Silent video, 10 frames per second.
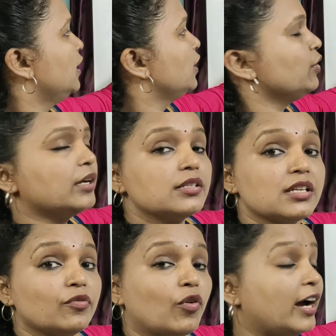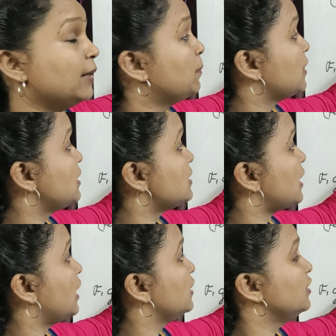Here you can see Y plus
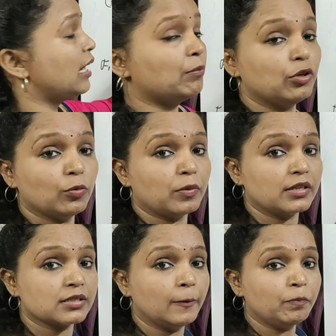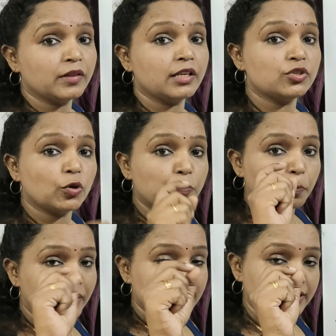and W plus. The
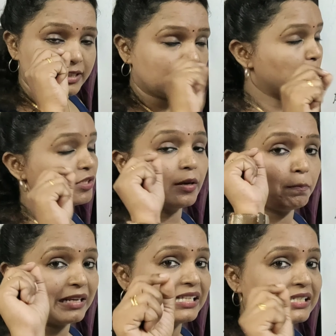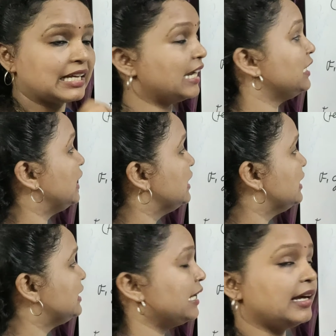superscript plus sign
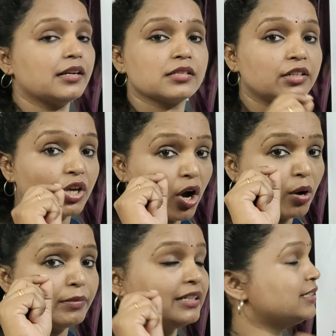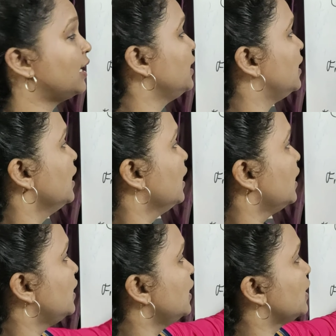indicates the dominant allele.
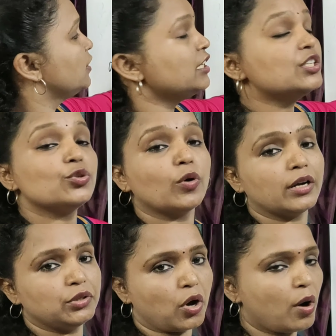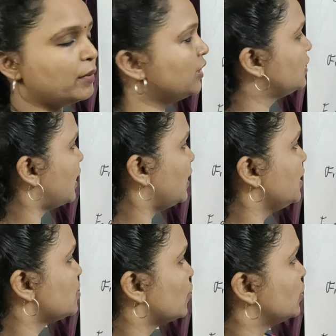Here these two are dominant
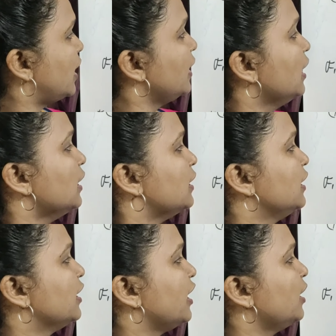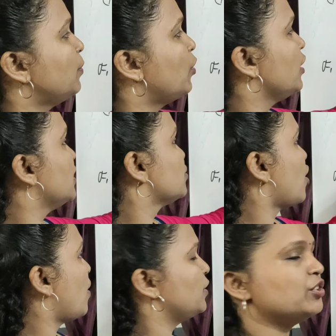alleles, so that the grey body is
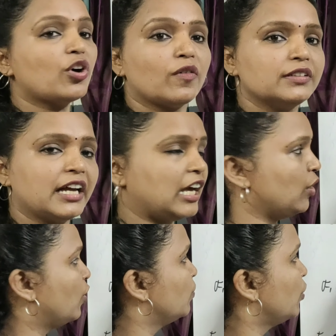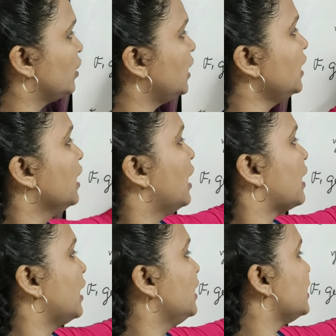dominant over the yellow body,
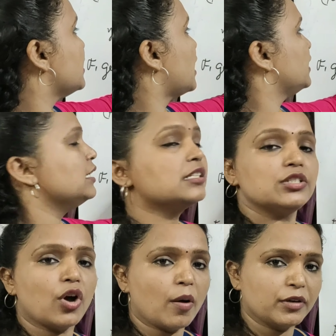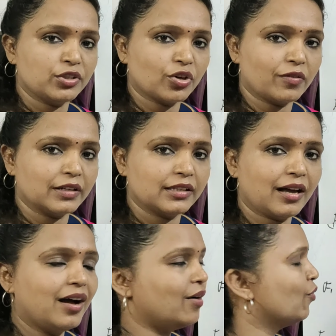red eye is dominant over the
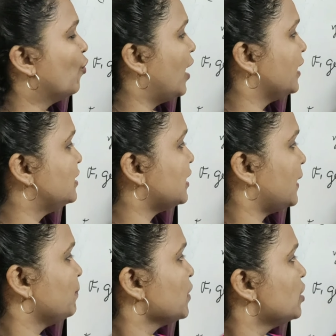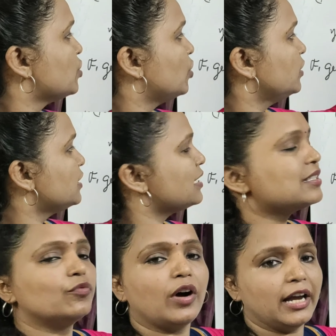white eye. So this
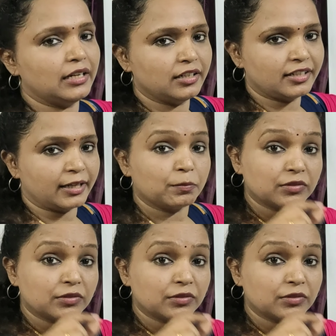is wild type.